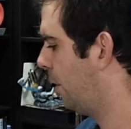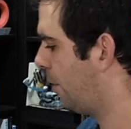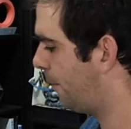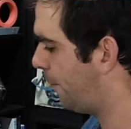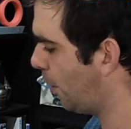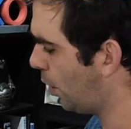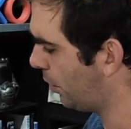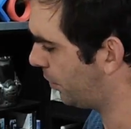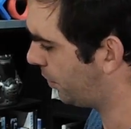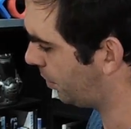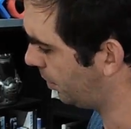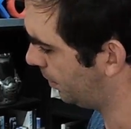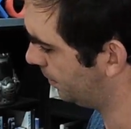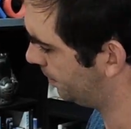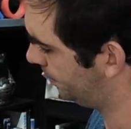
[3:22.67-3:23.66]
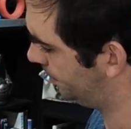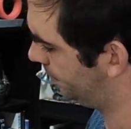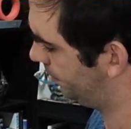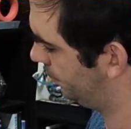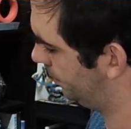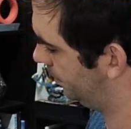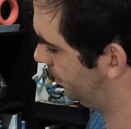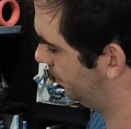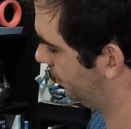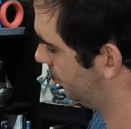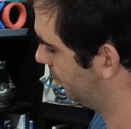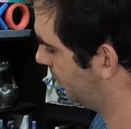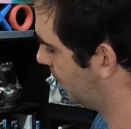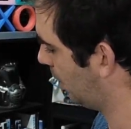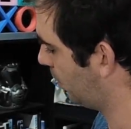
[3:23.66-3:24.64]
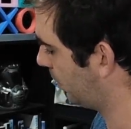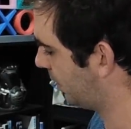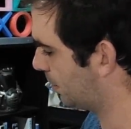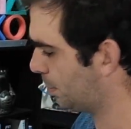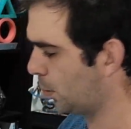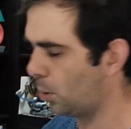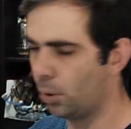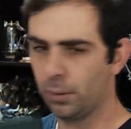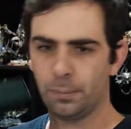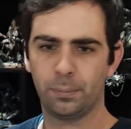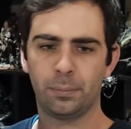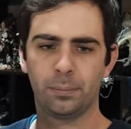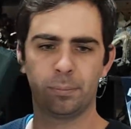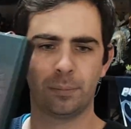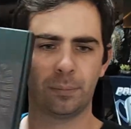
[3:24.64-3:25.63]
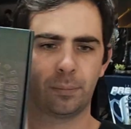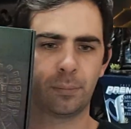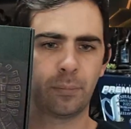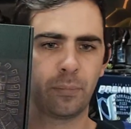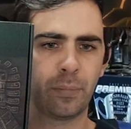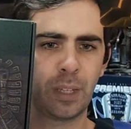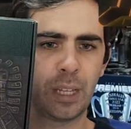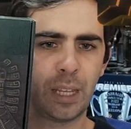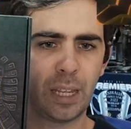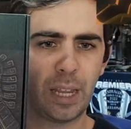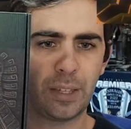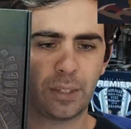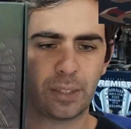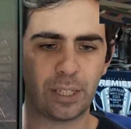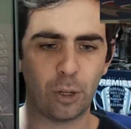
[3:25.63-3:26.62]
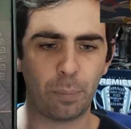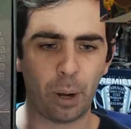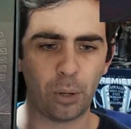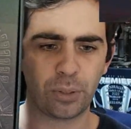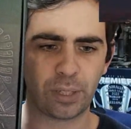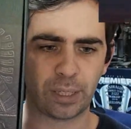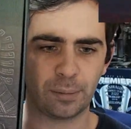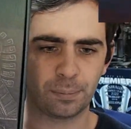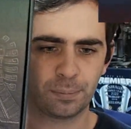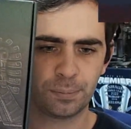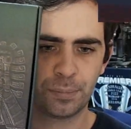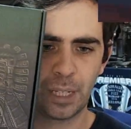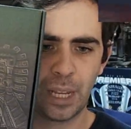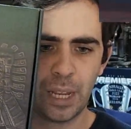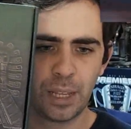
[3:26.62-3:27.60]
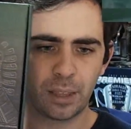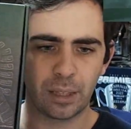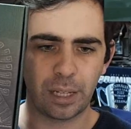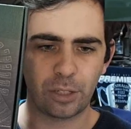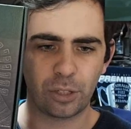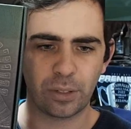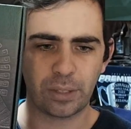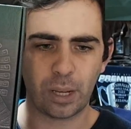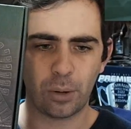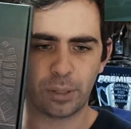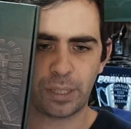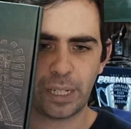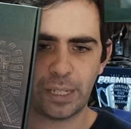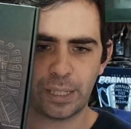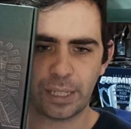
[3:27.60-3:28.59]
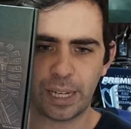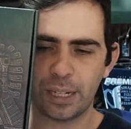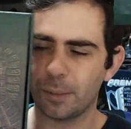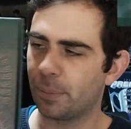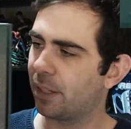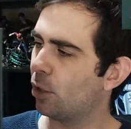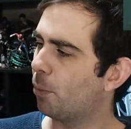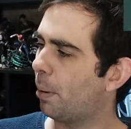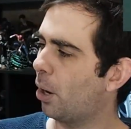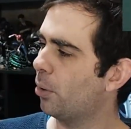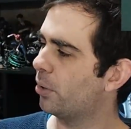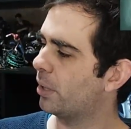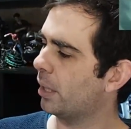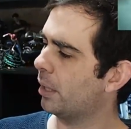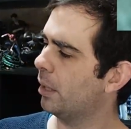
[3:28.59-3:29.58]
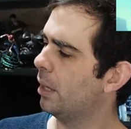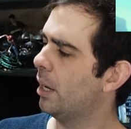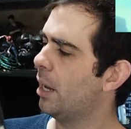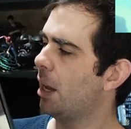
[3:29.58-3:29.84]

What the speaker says: The first that we'll explore is a steel poster. The Legend of Zelda Tears of the Kingdom steel poster.